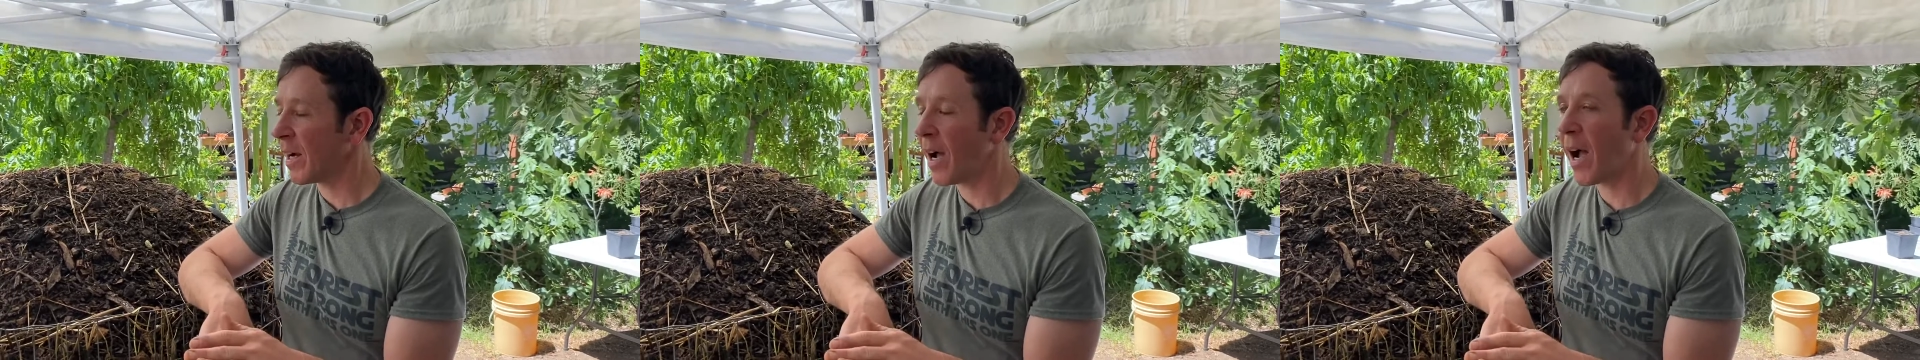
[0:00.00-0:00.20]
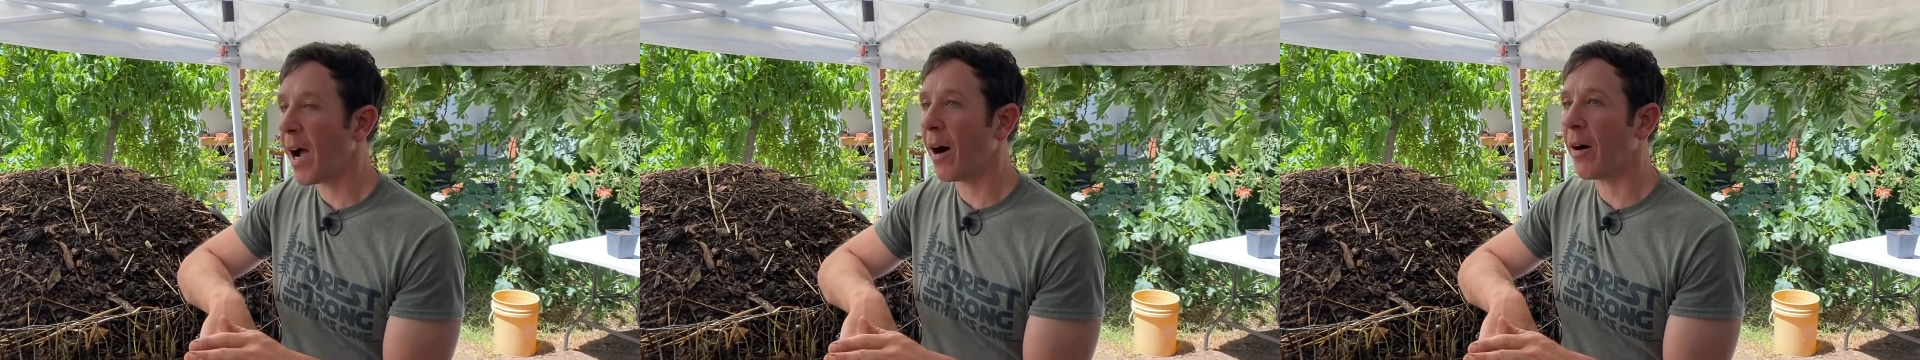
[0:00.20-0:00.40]

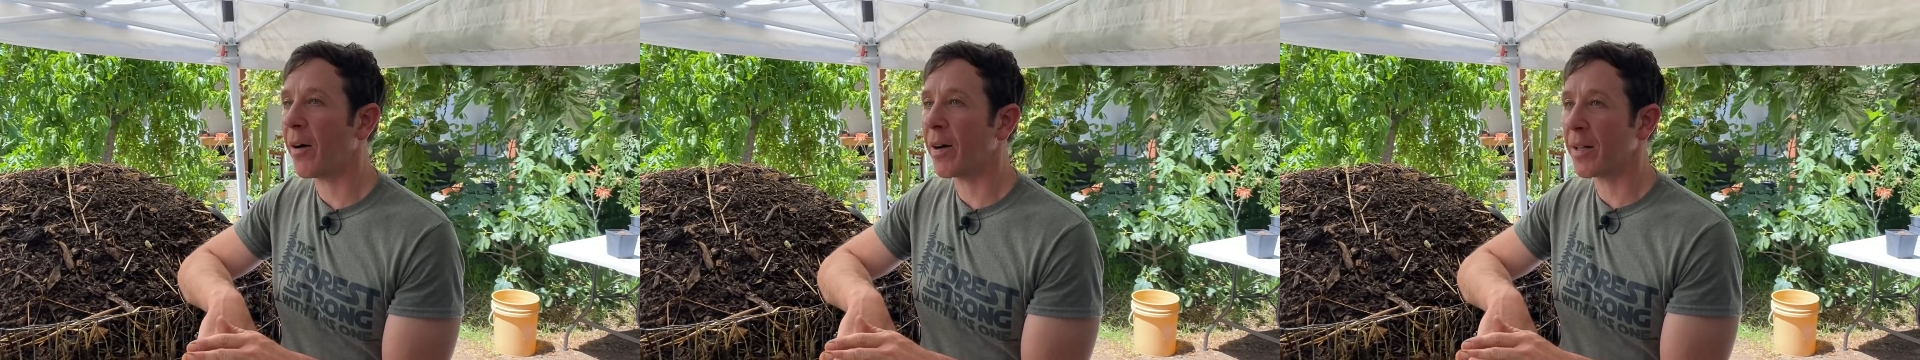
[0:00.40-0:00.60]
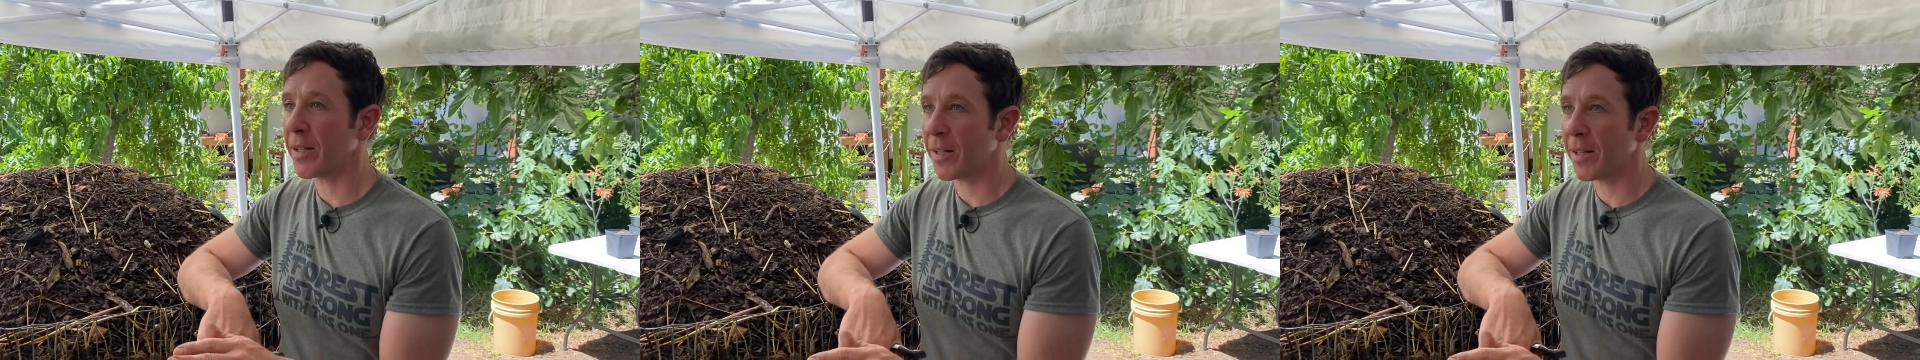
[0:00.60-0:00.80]

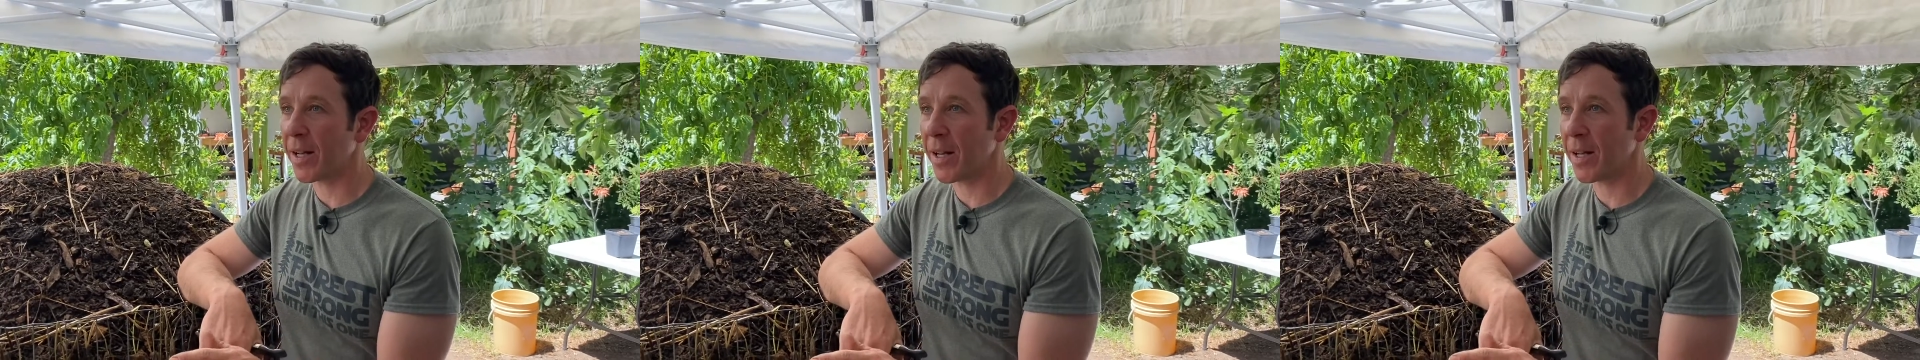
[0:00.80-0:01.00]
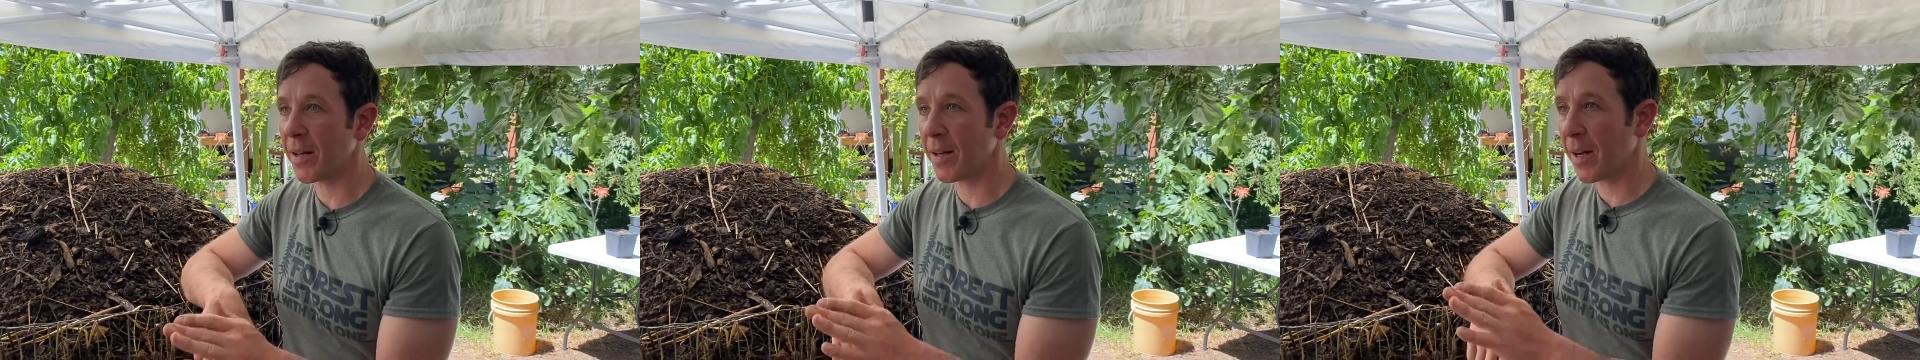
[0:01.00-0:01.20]
out and,
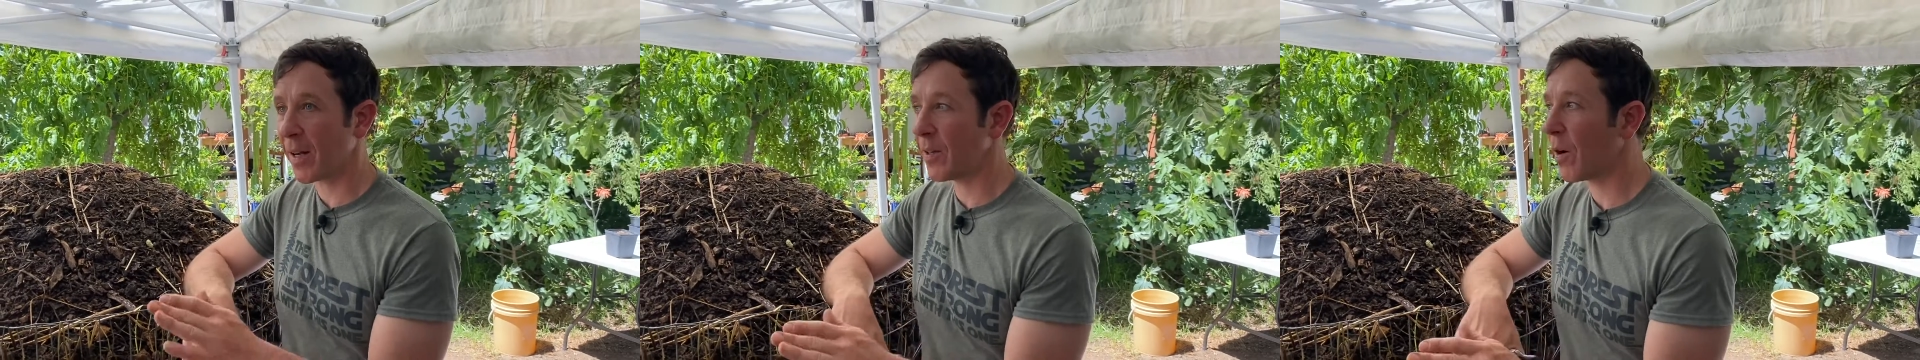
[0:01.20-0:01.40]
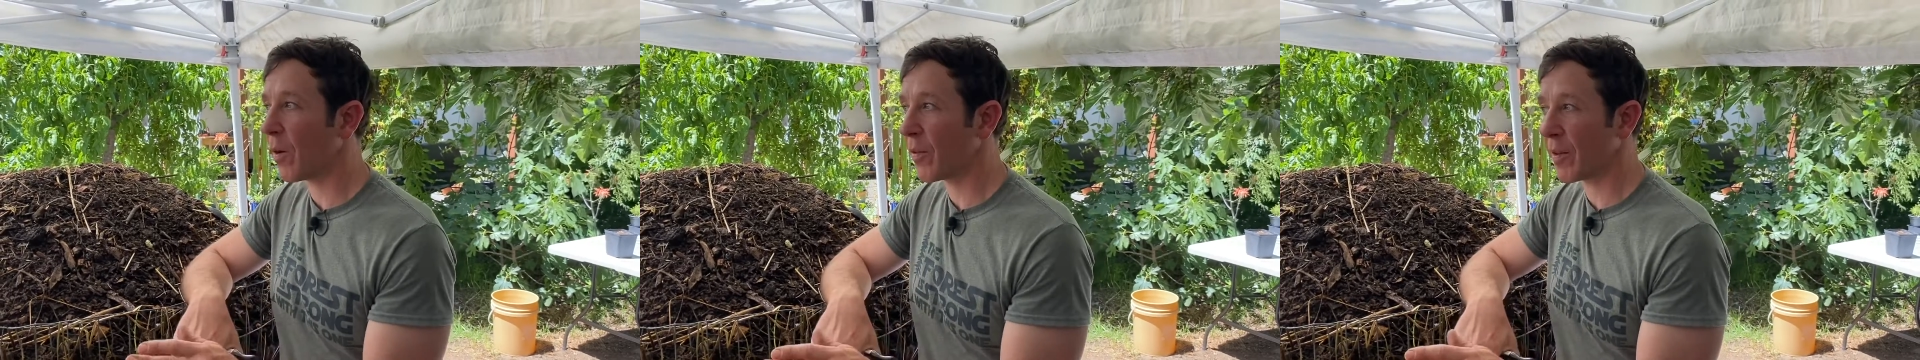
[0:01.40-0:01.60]
and I
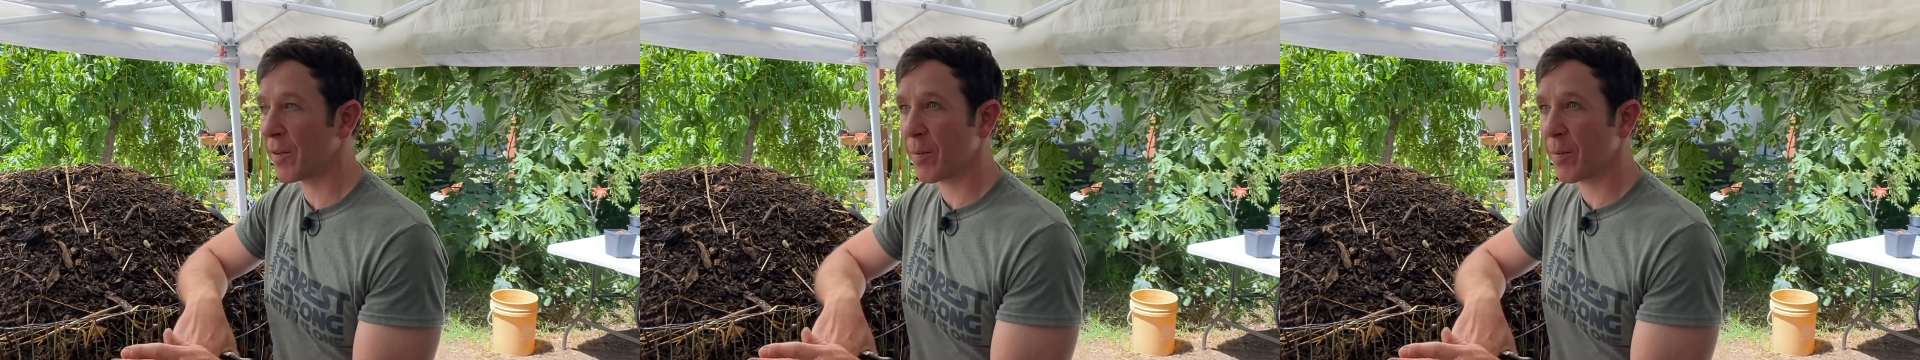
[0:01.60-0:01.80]
know that the